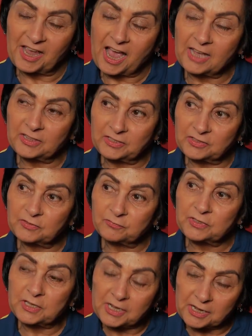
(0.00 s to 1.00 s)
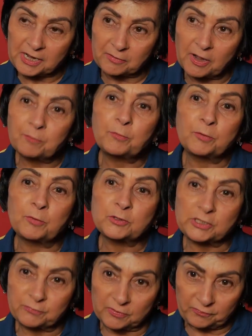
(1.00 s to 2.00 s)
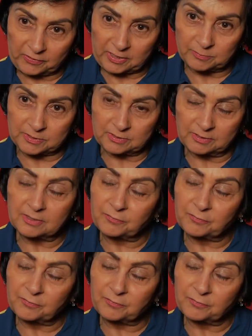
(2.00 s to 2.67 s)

I think with her, most of her films,